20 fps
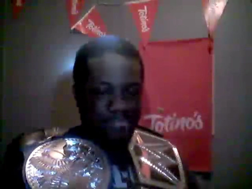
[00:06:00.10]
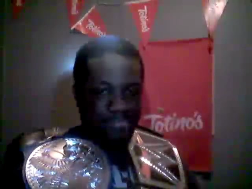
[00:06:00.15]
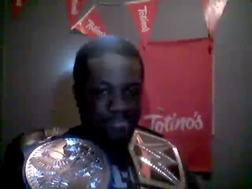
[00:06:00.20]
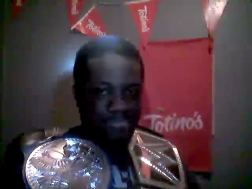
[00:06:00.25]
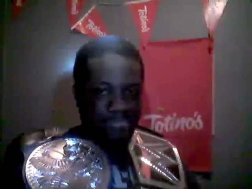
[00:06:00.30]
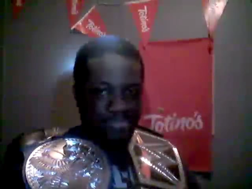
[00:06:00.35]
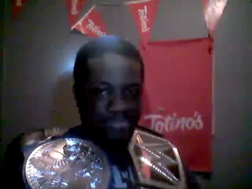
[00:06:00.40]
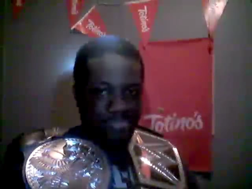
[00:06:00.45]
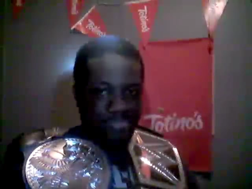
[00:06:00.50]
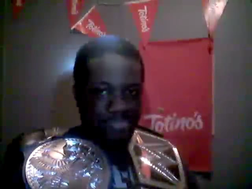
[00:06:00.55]

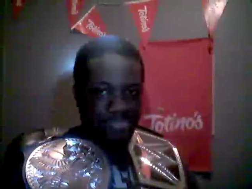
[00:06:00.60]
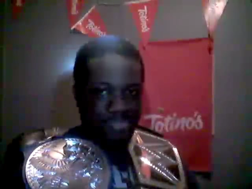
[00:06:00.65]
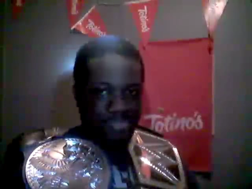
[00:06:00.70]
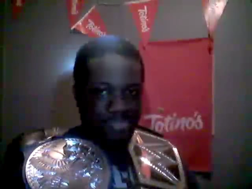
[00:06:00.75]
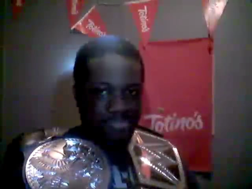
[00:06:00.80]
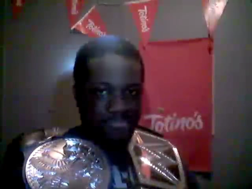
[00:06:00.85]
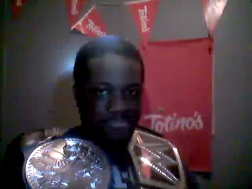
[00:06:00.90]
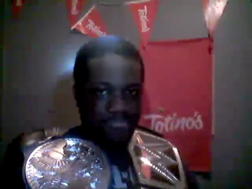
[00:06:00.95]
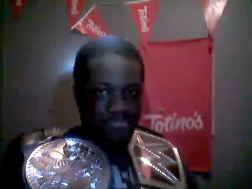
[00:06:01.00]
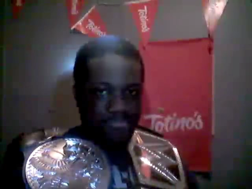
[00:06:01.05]

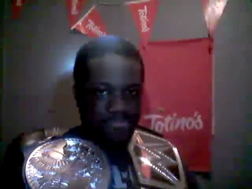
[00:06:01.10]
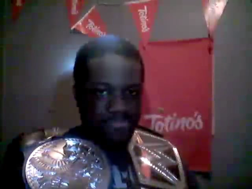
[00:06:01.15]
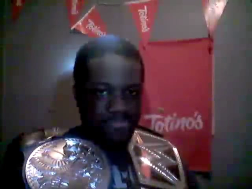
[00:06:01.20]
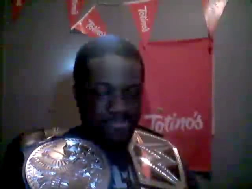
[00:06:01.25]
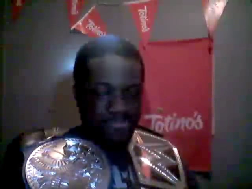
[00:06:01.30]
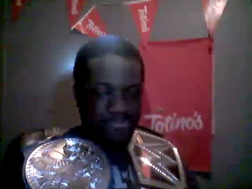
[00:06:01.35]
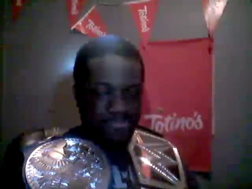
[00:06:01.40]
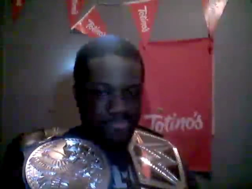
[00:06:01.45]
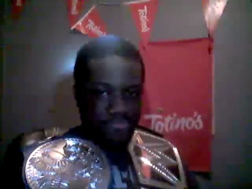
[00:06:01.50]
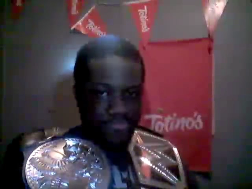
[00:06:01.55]

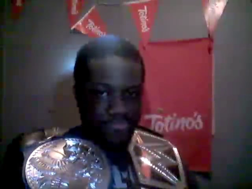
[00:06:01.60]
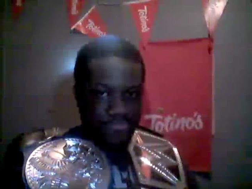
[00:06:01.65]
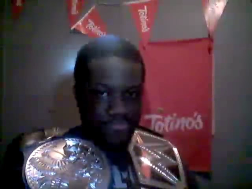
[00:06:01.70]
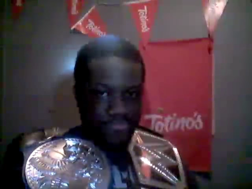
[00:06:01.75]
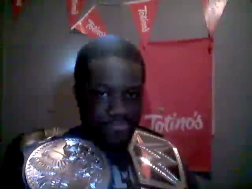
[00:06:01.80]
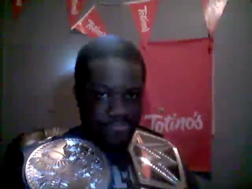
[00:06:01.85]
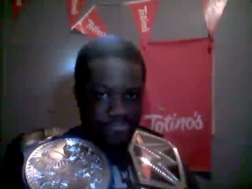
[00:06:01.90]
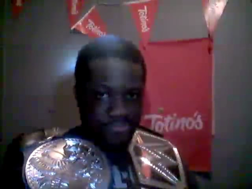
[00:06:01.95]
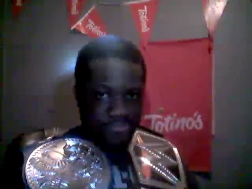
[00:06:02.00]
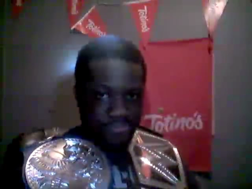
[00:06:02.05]

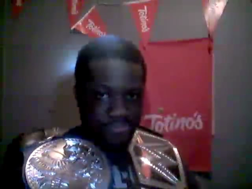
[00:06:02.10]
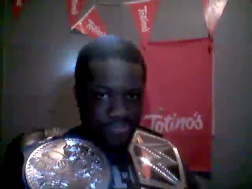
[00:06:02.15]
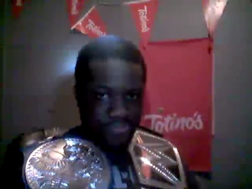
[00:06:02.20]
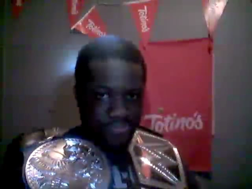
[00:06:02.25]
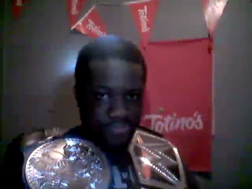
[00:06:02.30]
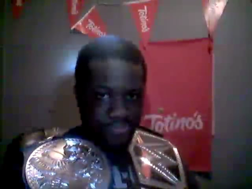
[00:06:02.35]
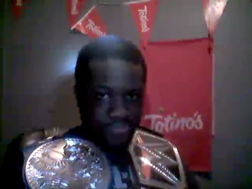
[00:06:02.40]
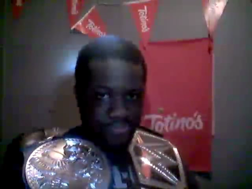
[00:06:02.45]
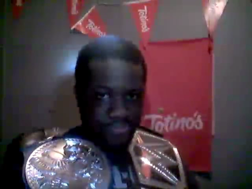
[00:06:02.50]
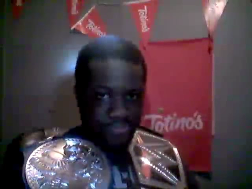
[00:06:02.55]

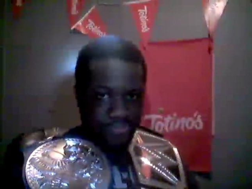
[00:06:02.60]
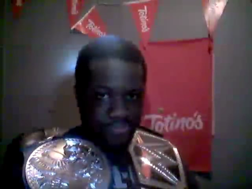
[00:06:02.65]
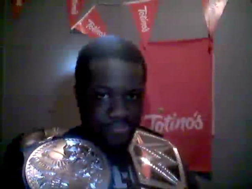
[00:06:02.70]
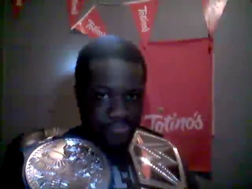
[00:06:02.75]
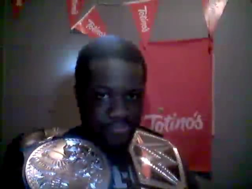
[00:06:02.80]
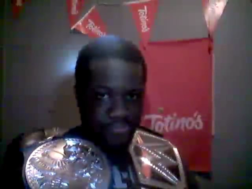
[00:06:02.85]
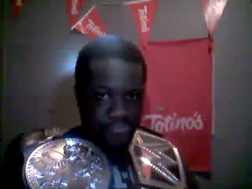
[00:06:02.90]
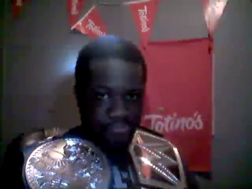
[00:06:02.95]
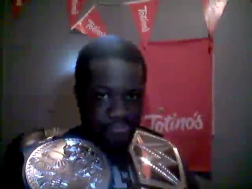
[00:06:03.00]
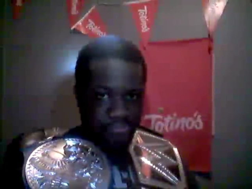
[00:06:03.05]

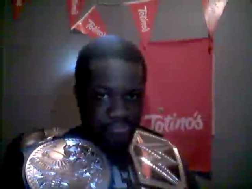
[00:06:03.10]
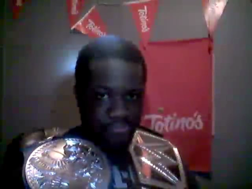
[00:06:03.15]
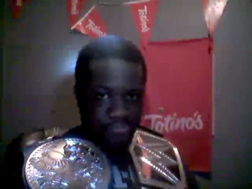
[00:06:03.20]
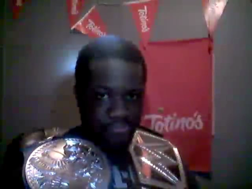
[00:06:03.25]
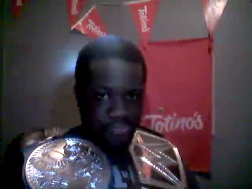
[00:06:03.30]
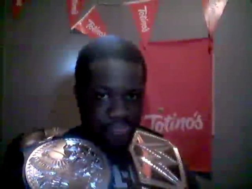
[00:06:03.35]
Nobody speaks.